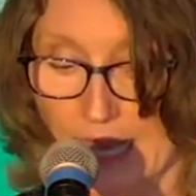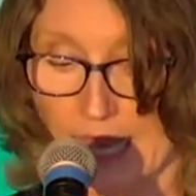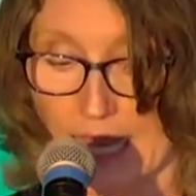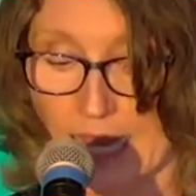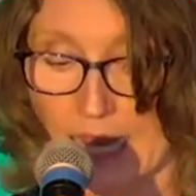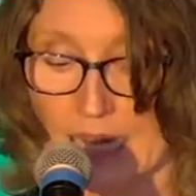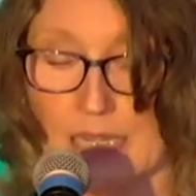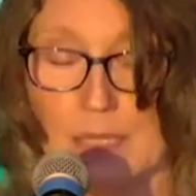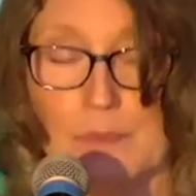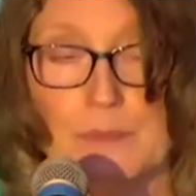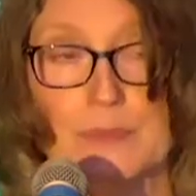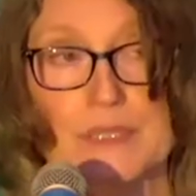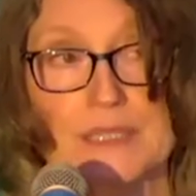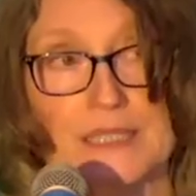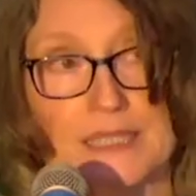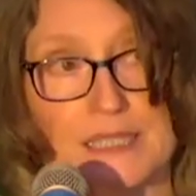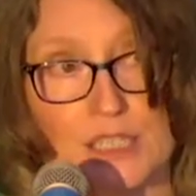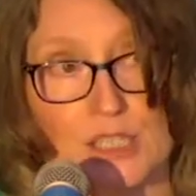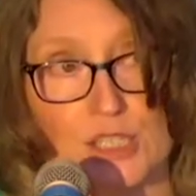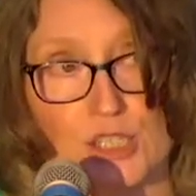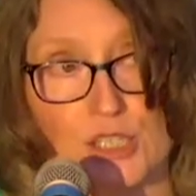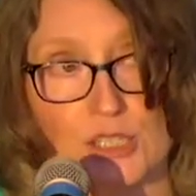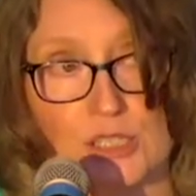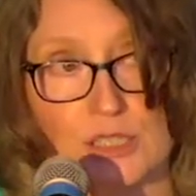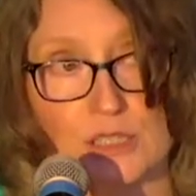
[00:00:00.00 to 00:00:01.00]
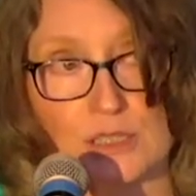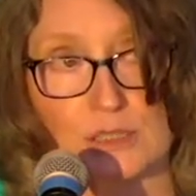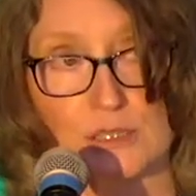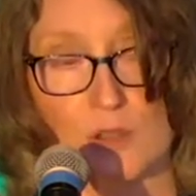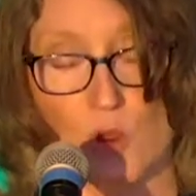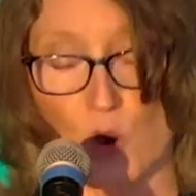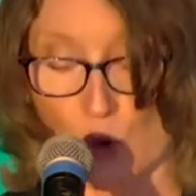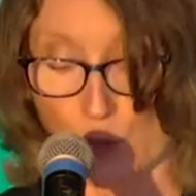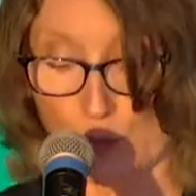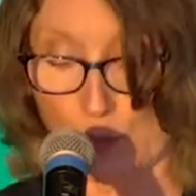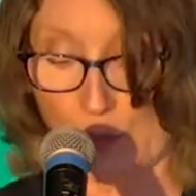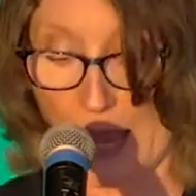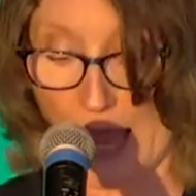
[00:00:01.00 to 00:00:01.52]
Any position
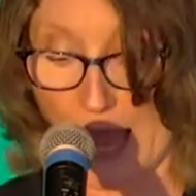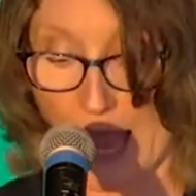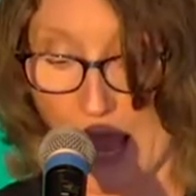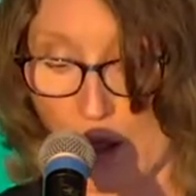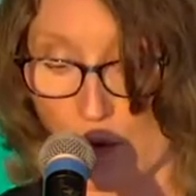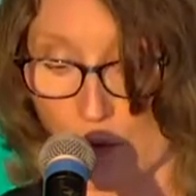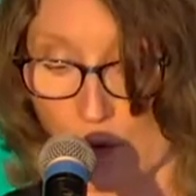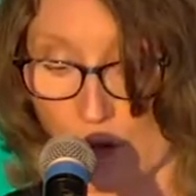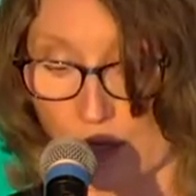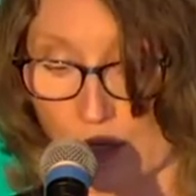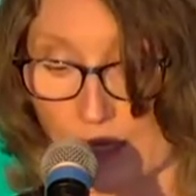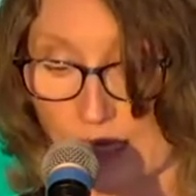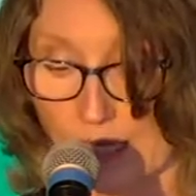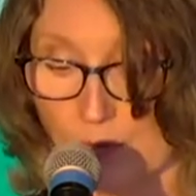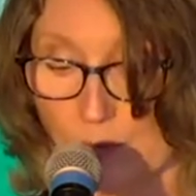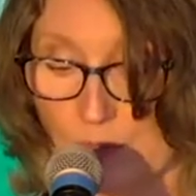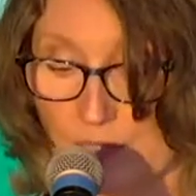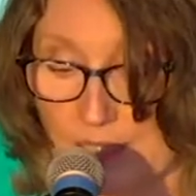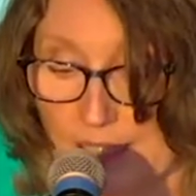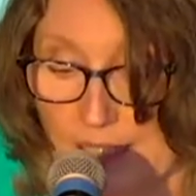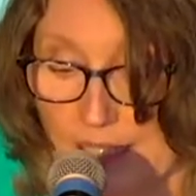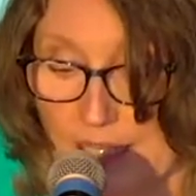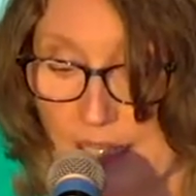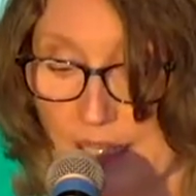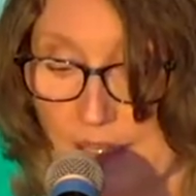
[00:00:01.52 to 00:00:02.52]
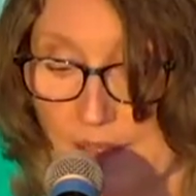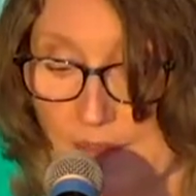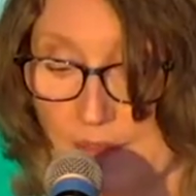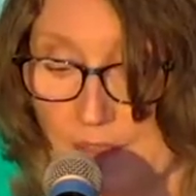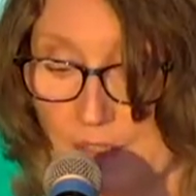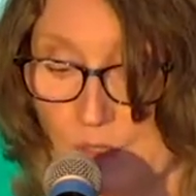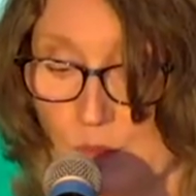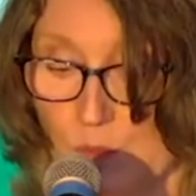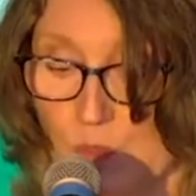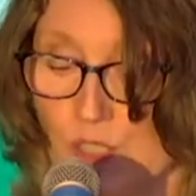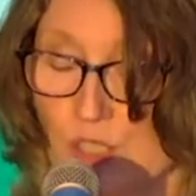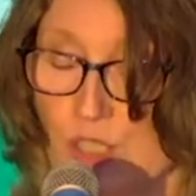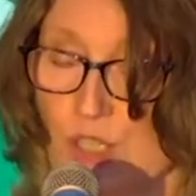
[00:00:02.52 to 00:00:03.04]
or power he received
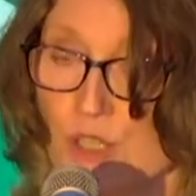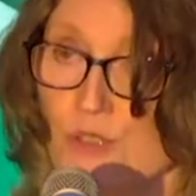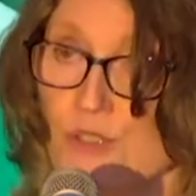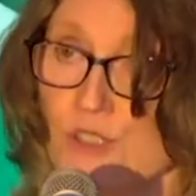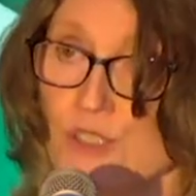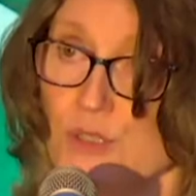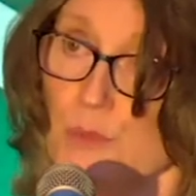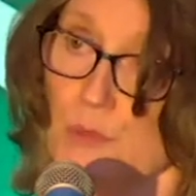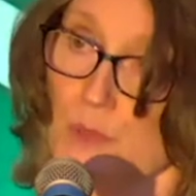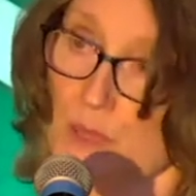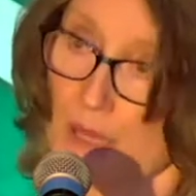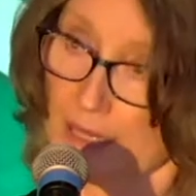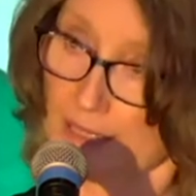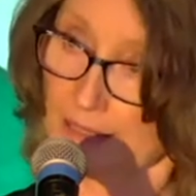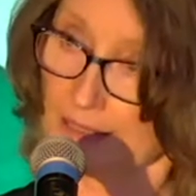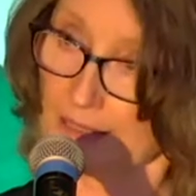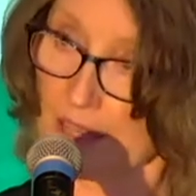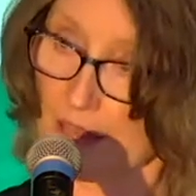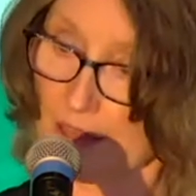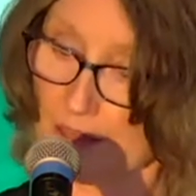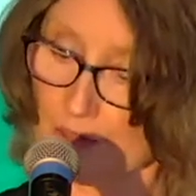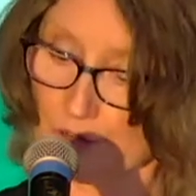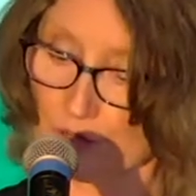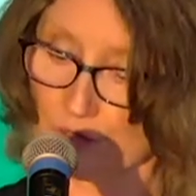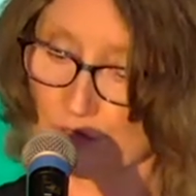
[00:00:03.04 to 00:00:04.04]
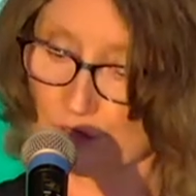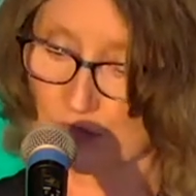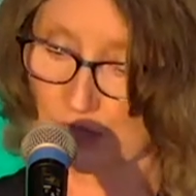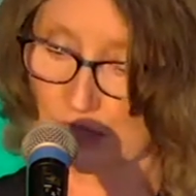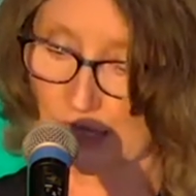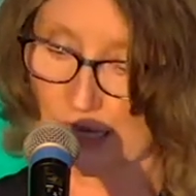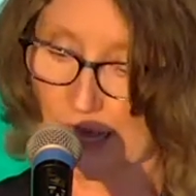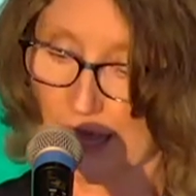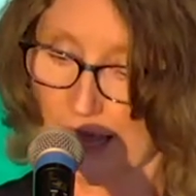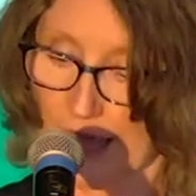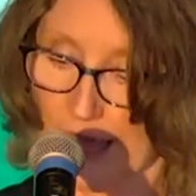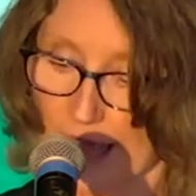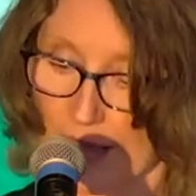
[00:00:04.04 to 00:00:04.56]
was used to bless others
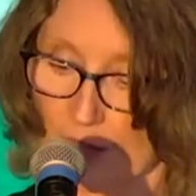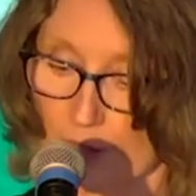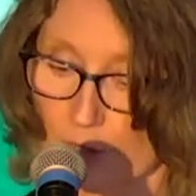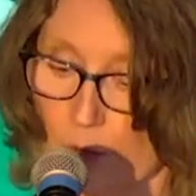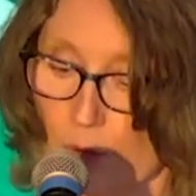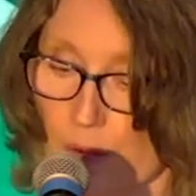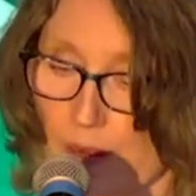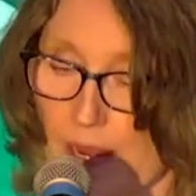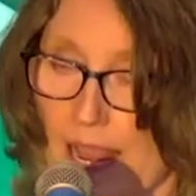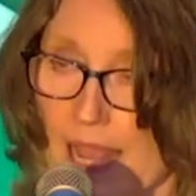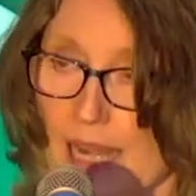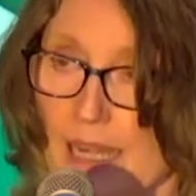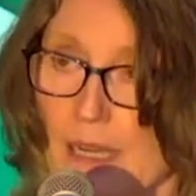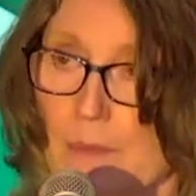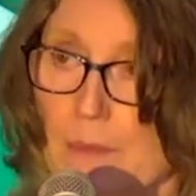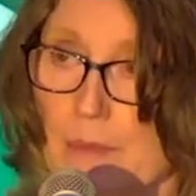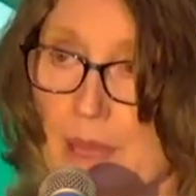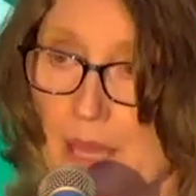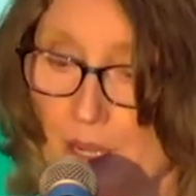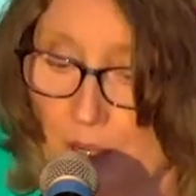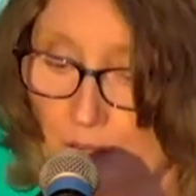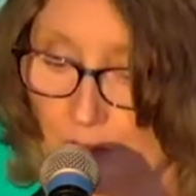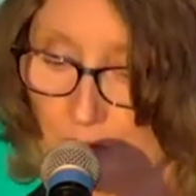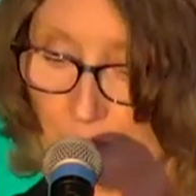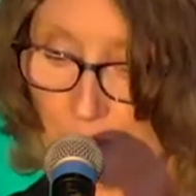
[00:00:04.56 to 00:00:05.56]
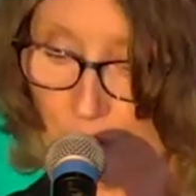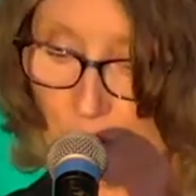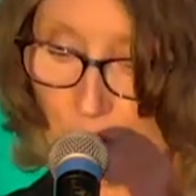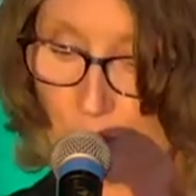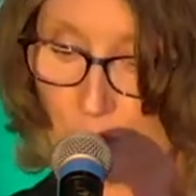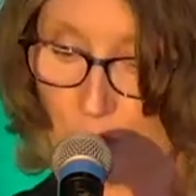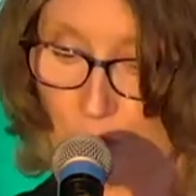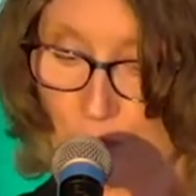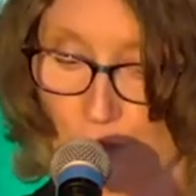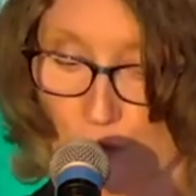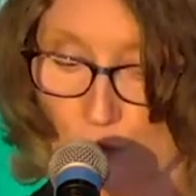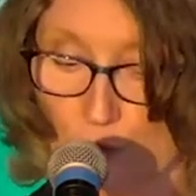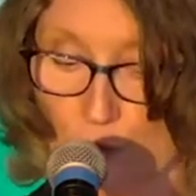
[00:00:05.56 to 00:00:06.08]
and create a better
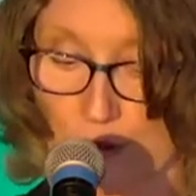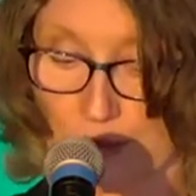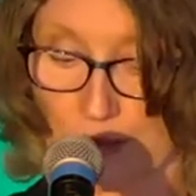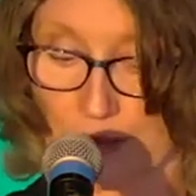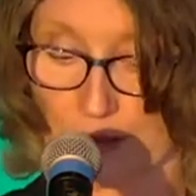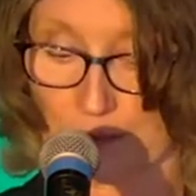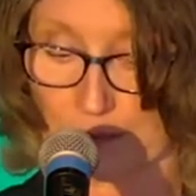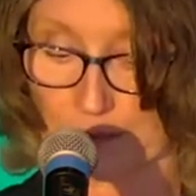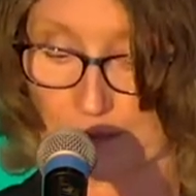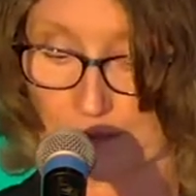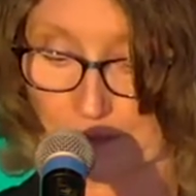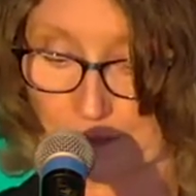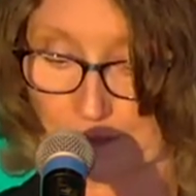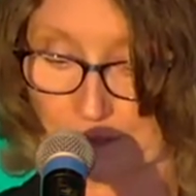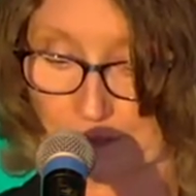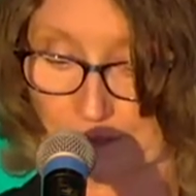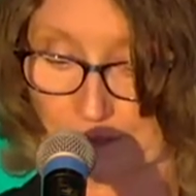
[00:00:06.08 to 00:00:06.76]
future for them.